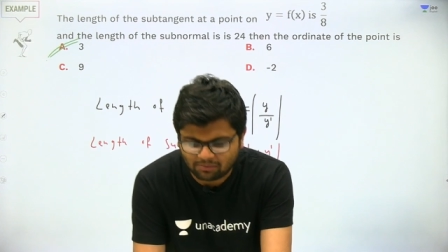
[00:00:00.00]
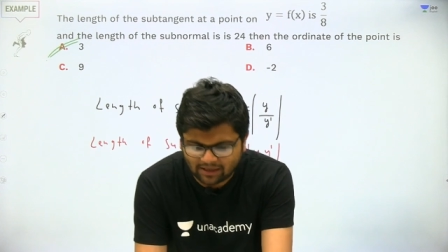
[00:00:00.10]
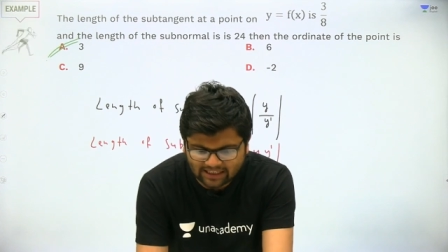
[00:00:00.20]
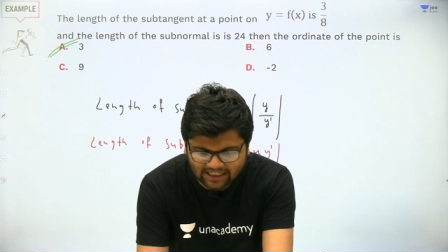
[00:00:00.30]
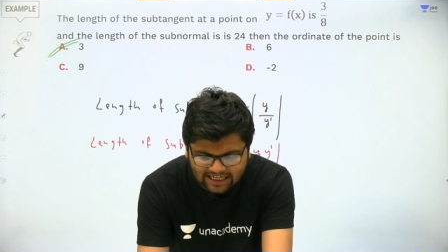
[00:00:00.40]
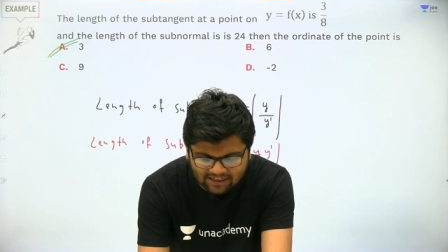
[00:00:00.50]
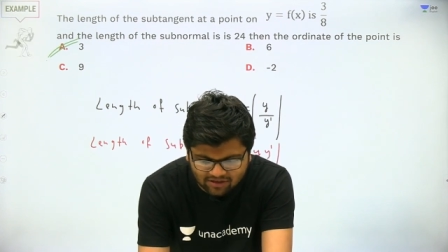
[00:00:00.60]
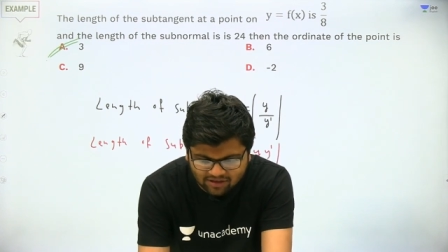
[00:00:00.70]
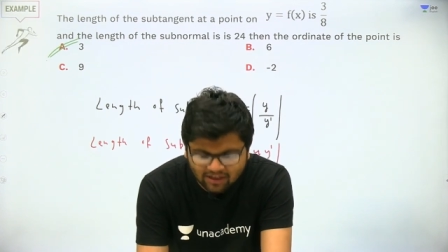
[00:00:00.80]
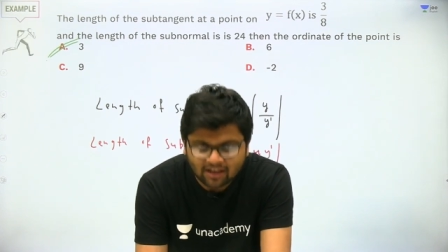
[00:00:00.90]
three by
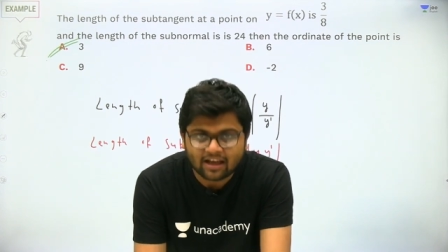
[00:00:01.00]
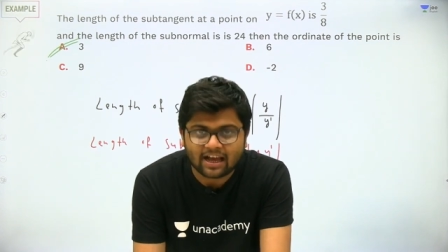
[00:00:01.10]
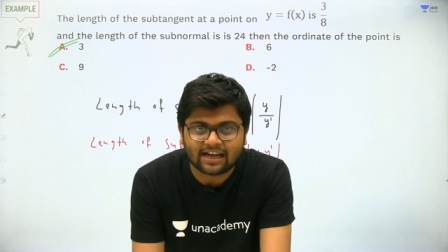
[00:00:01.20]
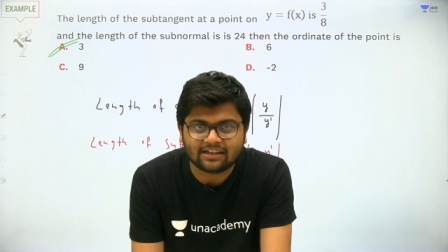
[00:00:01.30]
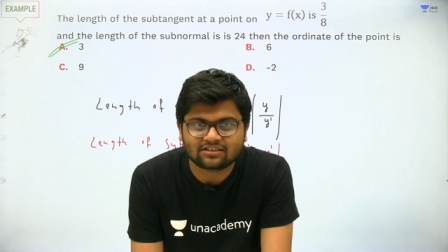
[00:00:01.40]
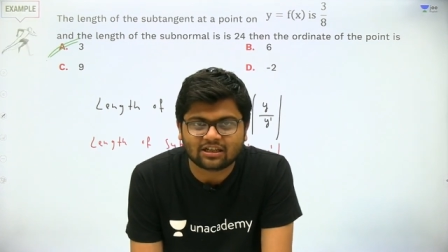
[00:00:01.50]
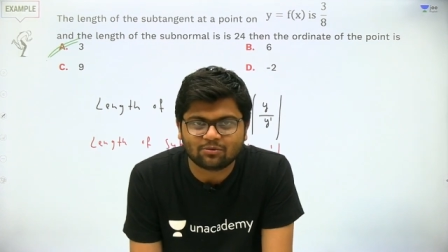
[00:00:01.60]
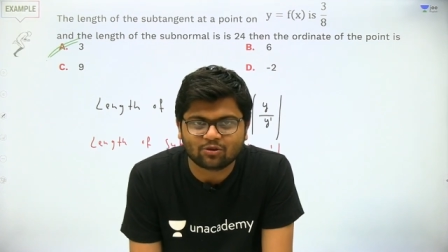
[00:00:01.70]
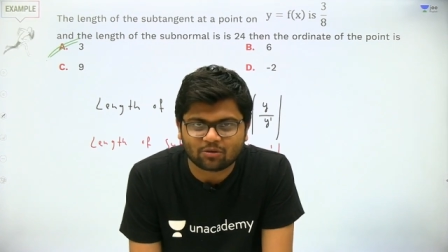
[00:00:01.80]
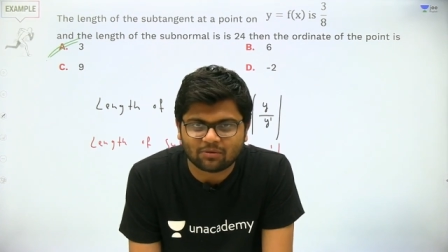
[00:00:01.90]
eight and
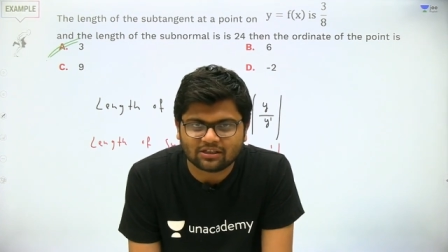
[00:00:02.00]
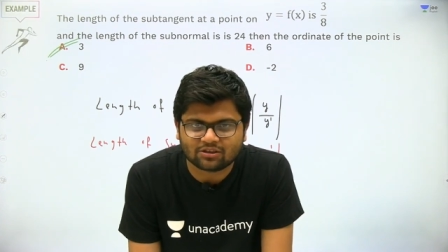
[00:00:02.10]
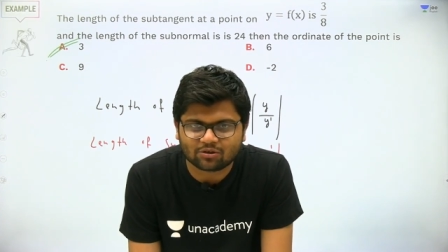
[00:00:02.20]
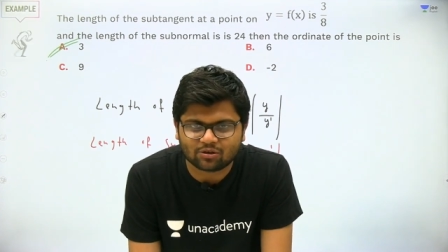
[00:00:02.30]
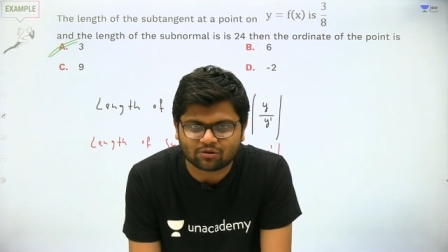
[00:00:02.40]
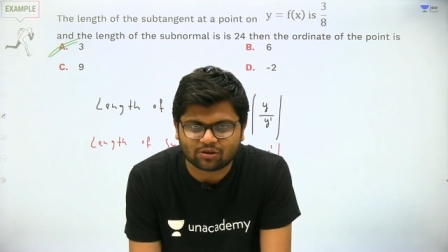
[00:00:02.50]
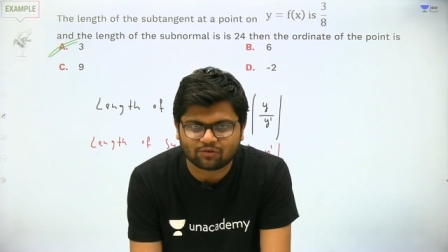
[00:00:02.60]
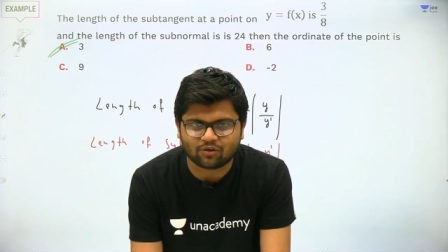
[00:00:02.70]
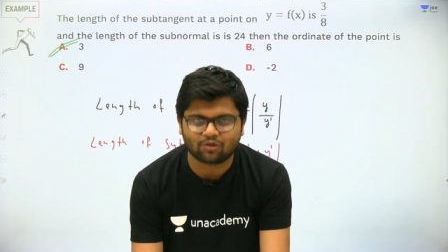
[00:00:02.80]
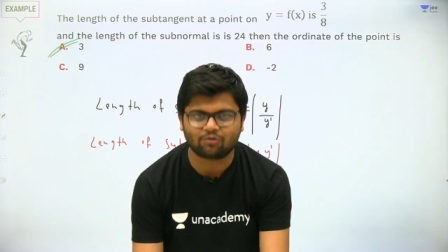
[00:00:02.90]
subnormal is equal to
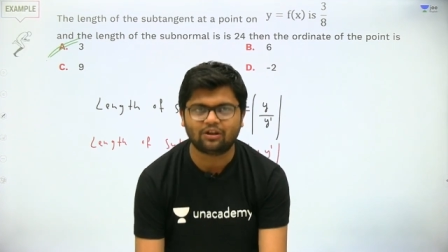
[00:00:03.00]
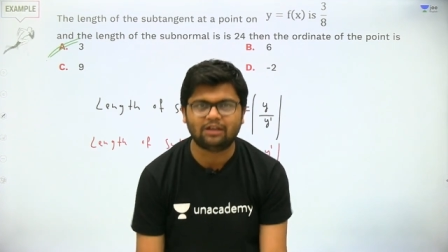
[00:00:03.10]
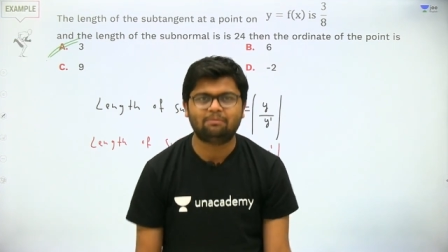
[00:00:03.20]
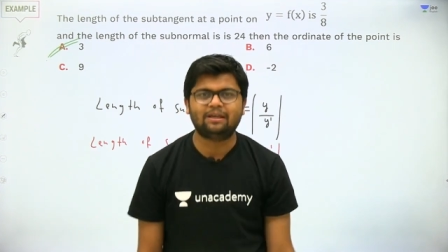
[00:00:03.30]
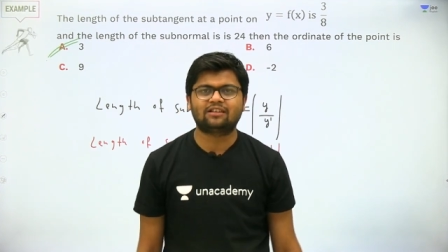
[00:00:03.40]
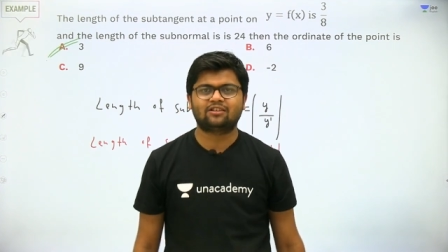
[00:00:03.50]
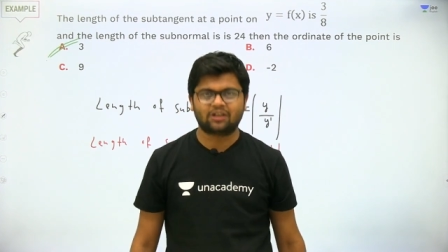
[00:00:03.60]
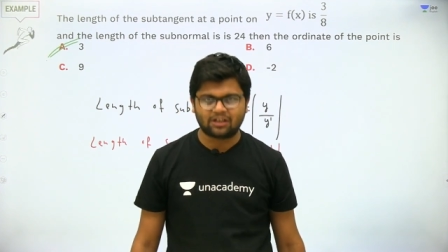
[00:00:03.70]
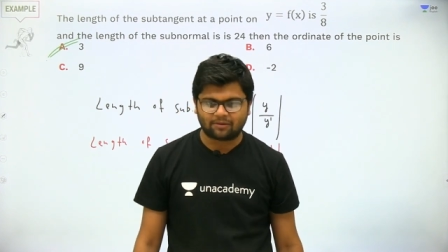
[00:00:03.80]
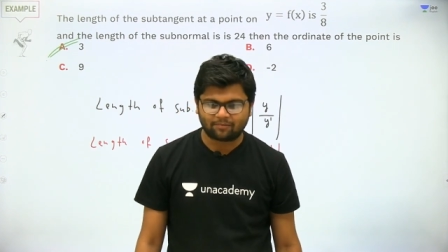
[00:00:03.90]
twenty-four will be
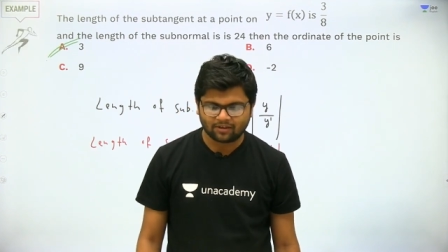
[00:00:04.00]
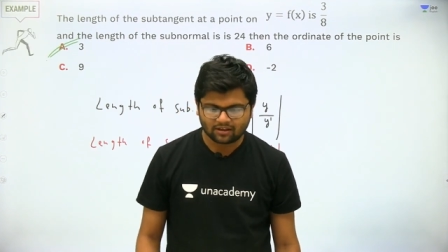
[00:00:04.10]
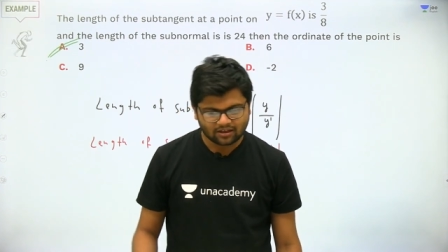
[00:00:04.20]
three.